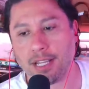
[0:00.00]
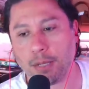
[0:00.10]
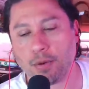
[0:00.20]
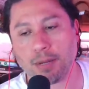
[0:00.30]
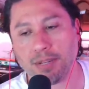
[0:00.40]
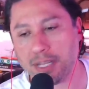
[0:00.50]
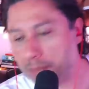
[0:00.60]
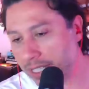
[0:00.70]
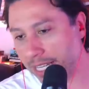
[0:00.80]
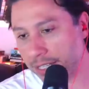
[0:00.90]
want to
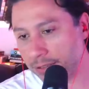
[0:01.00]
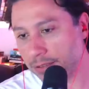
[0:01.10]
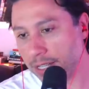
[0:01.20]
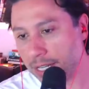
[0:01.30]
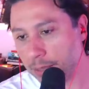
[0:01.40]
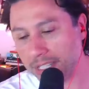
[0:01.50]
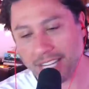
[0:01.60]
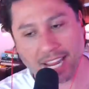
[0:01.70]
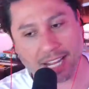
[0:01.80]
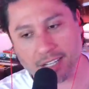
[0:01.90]
manipulate you, but they
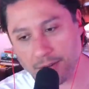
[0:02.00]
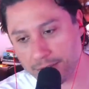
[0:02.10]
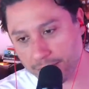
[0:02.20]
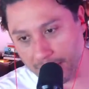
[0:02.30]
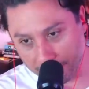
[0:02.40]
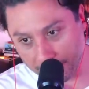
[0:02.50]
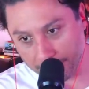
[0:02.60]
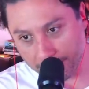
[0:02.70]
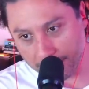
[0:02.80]
can't do it forever.